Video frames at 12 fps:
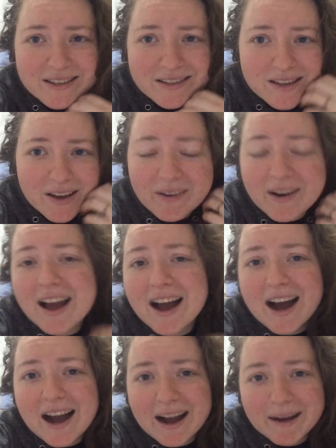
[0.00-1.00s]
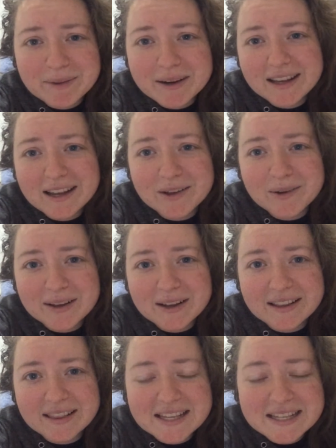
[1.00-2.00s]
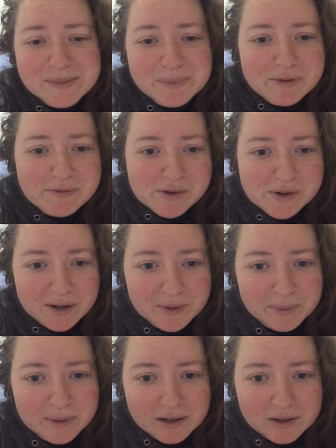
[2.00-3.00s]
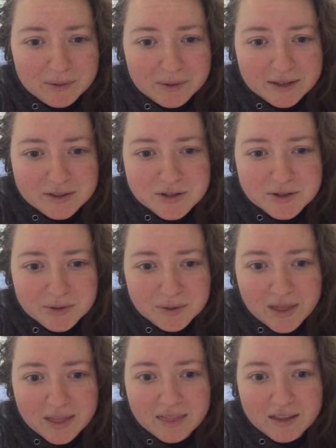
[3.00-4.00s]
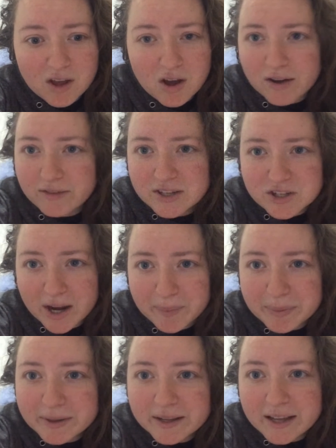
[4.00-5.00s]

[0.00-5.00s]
So I'm gonna get going on this before we are going to the coffee shop.